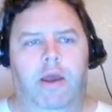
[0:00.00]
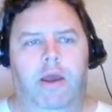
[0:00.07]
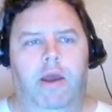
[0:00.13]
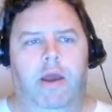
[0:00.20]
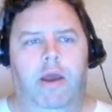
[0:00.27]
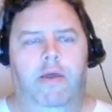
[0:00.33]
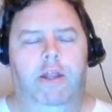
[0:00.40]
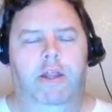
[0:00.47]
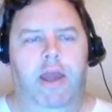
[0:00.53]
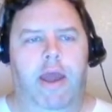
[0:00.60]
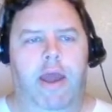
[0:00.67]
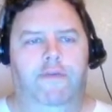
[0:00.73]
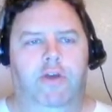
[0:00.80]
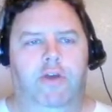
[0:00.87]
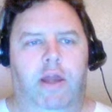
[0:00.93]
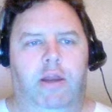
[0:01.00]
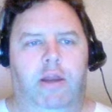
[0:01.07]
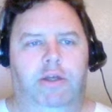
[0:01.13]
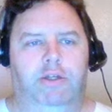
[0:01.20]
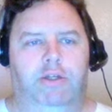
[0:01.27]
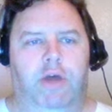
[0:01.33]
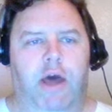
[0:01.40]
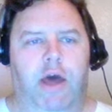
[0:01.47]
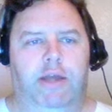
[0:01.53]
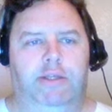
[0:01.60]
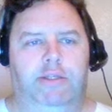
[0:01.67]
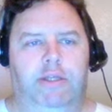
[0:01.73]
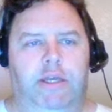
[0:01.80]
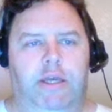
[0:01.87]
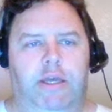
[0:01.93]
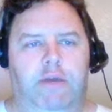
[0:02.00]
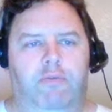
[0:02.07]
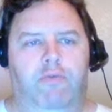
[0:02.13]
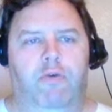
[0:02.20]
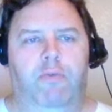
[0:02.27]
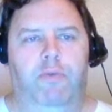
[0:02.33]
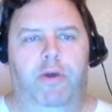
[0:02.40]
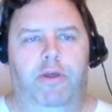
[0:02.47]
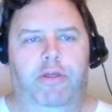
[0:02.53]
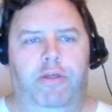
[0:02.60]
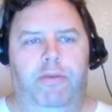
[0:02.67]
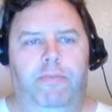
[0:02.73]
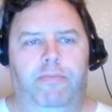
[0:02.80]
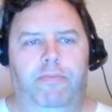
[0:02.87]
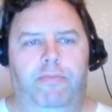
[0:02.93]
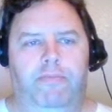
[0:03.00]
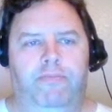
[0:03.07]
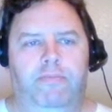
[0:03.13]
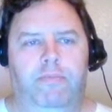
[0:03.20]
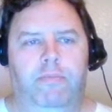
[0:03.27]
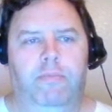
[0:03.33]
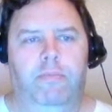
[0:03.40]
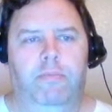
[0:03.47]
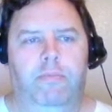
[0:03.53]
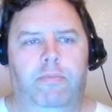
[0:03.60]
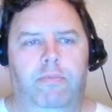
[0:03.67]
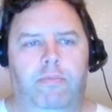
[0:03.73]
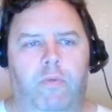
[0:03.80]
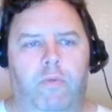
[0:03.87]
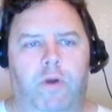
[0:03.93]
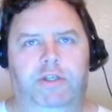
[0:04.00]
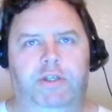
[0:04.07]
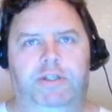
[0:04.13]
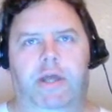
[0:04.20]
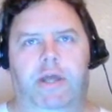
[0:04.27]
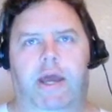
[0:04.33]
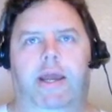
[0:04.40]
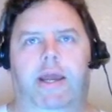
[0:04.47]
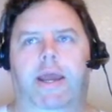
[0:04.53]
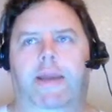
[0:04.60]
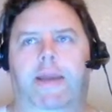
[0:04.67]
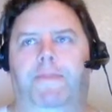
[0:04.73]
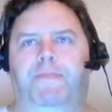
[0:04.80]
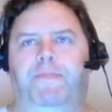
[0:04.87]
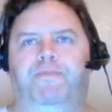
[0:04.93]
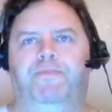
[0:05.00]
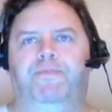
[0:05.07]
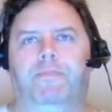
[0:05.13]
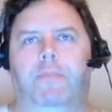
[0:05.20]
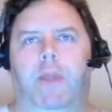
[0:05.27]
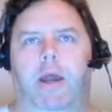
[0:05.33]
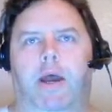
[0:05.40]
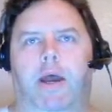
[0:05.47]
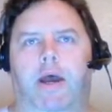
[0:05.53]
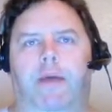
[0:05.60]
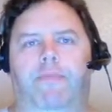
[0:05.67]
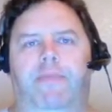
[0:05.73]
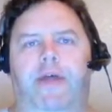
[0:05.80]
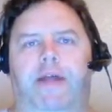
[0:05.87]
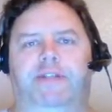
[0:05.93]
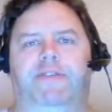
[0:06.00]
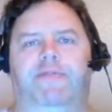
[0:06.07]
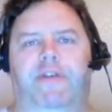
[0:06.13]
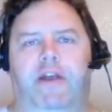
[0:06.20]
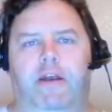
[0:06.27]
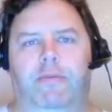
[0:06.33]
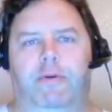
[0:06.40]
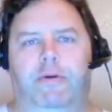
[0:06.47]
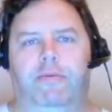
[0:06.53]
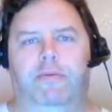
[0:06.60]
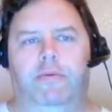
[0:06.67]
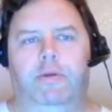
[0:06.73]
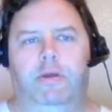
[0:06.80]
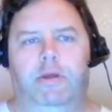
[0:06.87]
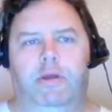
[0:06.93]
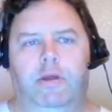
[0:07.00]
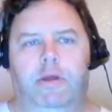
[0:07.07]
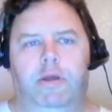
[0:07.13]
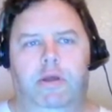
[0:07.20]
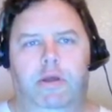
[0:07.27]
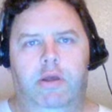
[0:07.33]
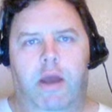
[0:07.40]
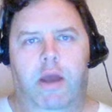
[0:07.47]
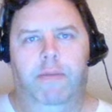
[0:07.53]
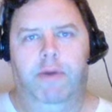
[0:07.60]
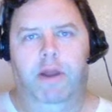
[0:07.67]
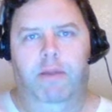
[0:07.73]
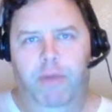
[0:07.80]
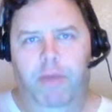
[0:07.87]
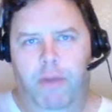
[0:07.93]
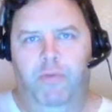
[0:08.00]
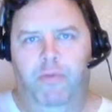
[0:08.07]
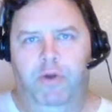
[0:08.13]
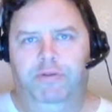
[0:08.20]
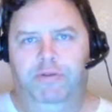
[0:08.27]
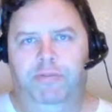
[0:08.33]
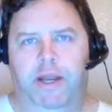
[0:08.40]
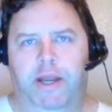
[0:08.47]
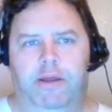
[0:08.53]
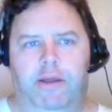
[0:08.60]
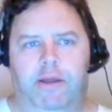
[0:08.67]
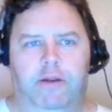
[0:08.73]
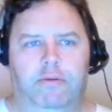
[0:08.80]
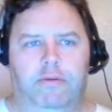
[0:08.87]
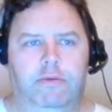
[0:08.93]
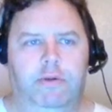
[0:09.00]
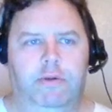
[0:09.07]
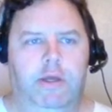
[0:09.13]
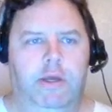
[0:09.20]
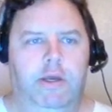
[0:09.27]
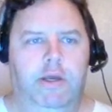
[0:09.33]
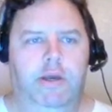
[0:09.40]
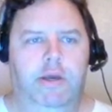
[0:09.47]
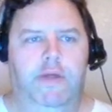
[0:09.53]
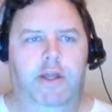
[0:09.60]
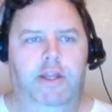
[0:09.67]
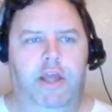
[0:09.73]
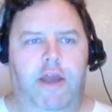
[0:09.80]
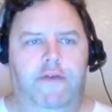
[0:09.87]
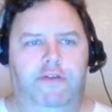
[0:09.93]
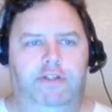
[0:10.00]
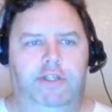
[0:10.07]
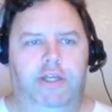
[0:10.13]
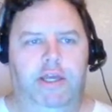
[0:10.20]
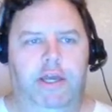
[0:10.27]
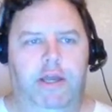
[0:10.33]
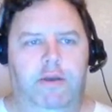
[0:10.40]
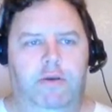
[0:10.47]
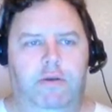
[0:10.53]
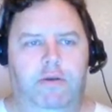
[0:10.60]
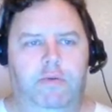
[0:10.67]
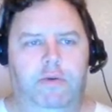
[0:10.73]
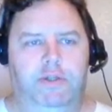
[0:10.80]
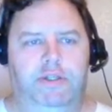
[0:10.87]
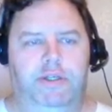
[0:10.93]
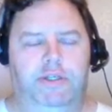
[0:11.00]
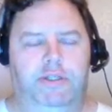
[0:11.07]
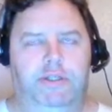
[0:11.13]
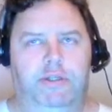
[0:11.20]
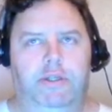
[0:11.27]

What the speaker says: And then you gotta initialize the room width, which is like, hey, that's a variable. I'm gonna input some data there. Then you have a C in, which is